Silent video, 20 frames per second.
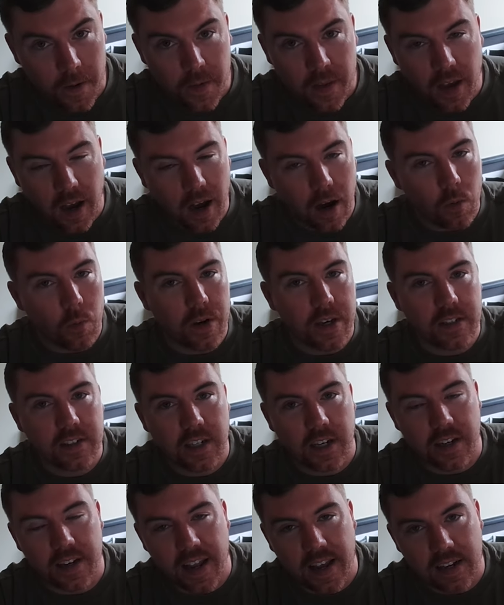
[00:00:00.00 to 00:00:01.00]
how he's
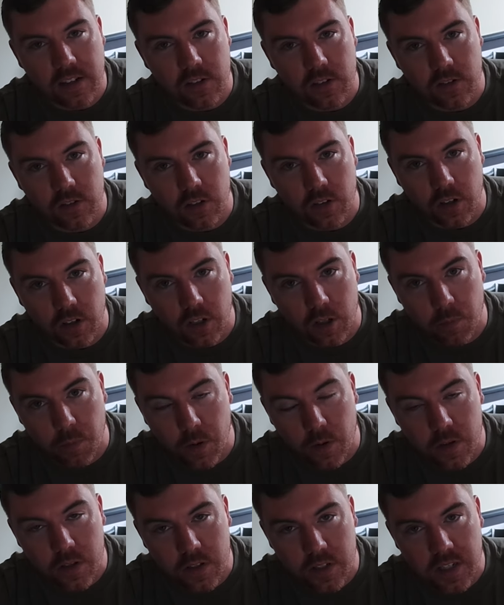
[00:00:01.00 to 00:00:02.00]
connected to the
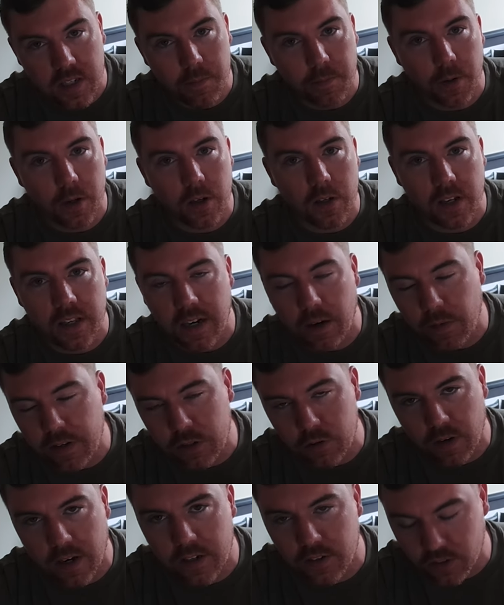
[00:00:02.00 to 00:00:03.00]
community in Burnley and how he
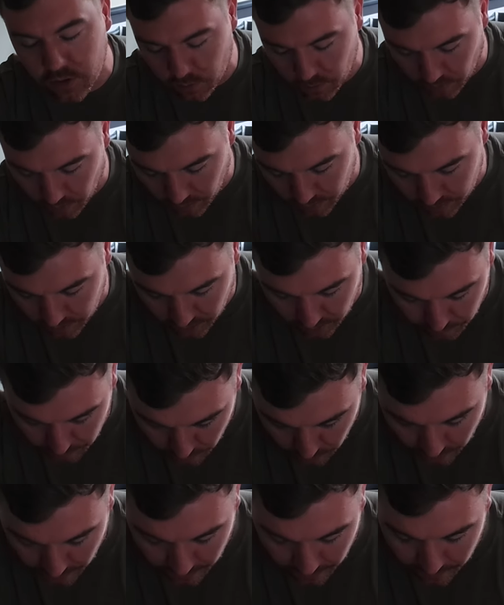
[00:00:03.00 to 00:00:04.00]
tries to do a lot in the
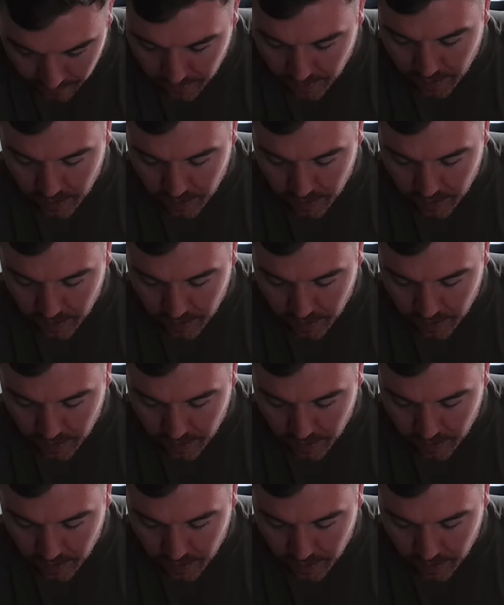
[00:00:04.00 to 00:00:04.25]
community.